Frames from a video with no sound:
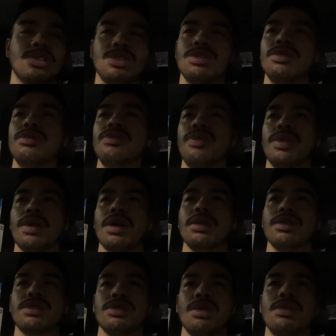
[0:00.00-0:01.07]
too with all
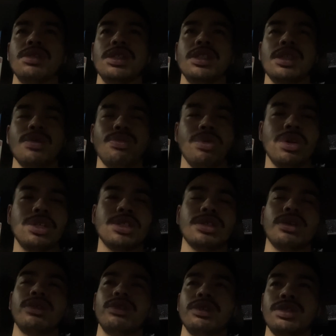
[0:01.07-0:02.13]
the surges. I'm pretty
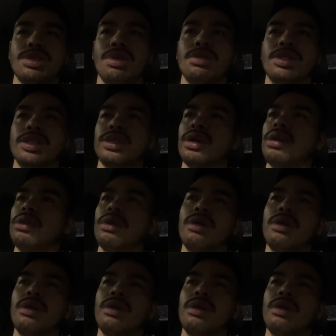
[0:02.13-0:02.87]
sure there's surges all